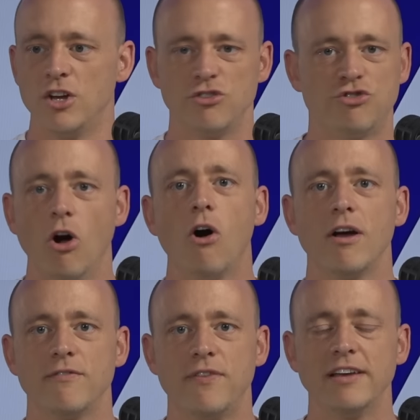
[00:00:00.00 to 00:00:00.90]

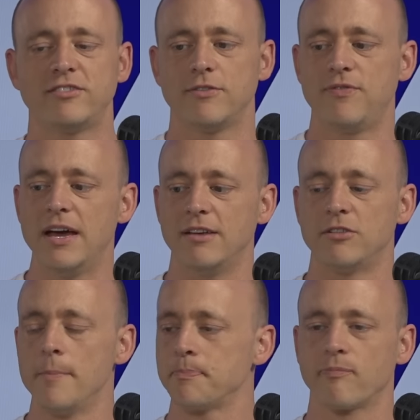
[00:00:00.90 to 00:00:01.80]
jawing face to face.
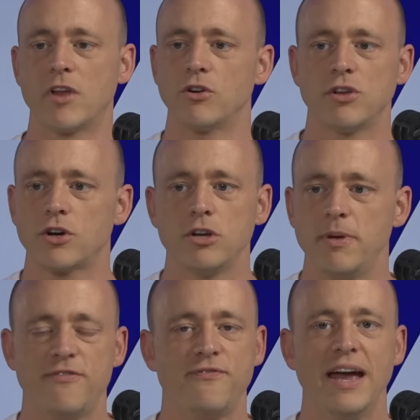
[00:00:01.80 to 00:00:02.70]
There, there could be
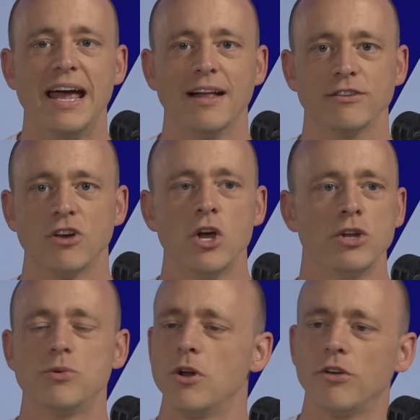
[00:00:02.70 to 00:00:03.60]
fans
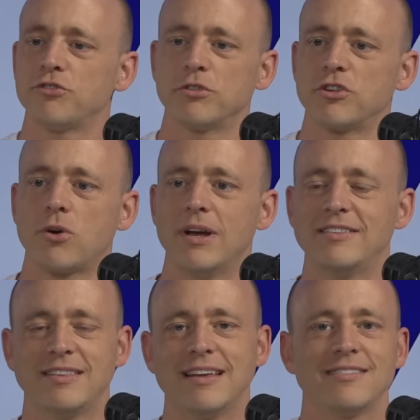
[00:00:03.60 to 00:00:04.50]
doing all sorts of
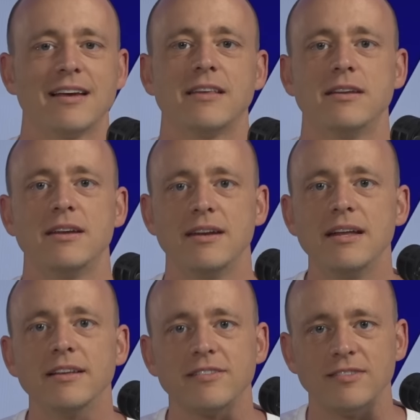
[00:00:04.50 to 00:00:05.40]
crazy things like they did at
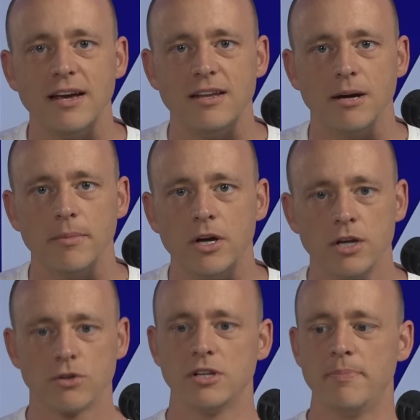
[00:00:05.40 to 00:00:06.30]
Neyland Stadium
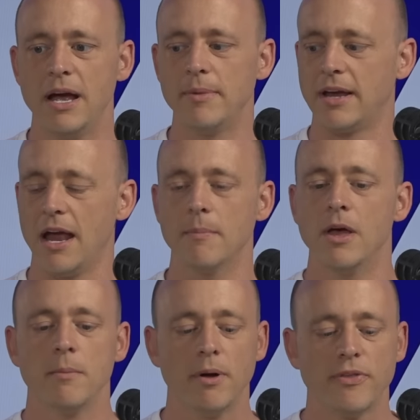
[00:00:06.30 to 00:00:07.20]
during the Bama game.
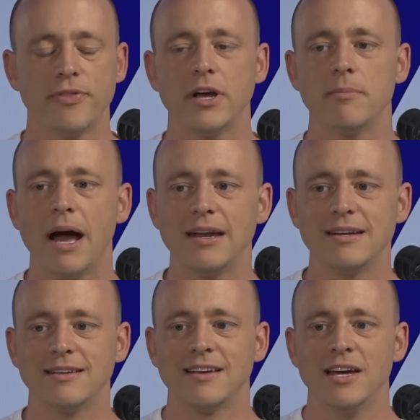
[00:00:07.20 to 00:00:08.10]
But the thing about it
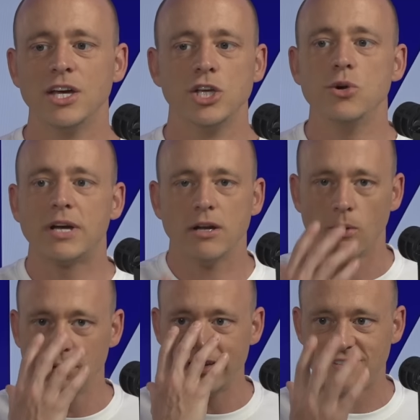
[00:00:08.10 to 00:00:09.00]
is, you can
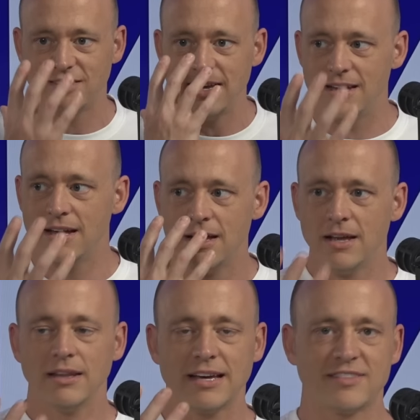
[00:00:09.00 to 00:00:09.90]
only see
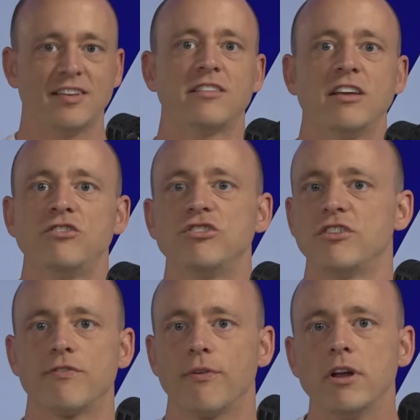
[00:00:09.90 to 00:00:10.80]
like six inches
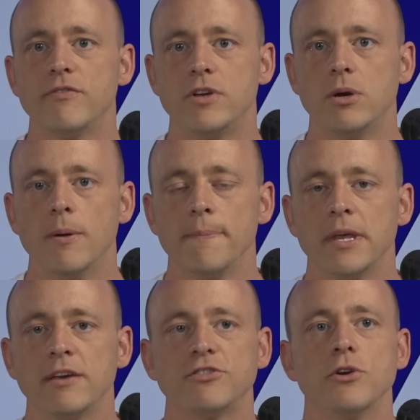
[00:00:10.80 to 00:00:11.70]
in front of you,
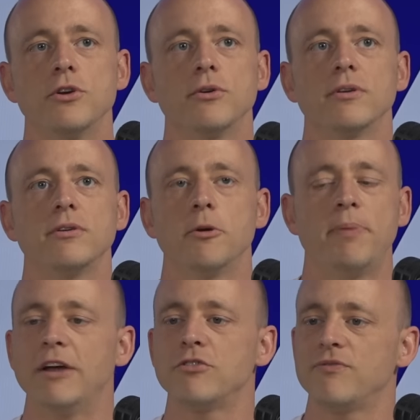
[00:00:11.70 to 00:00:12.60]
so you're you're
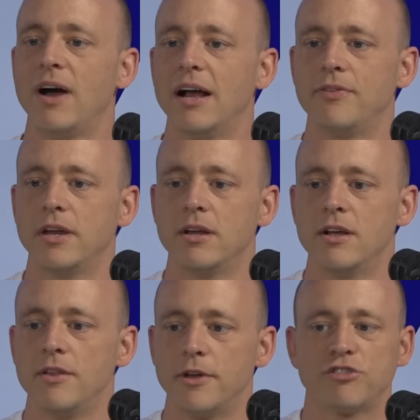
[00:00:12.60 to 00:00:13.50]
petrified that
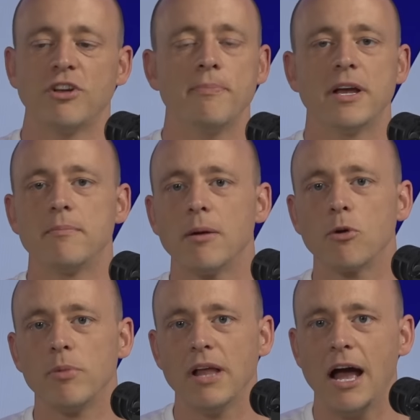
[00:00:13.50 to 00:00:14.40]
there's something
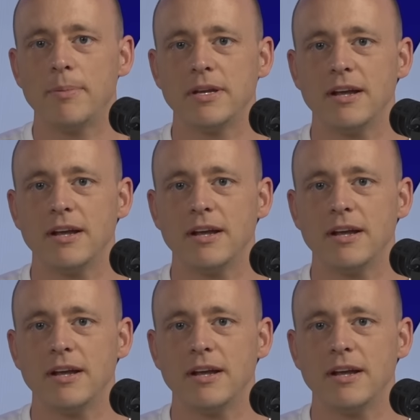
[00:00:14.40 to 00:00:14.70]
memorable happening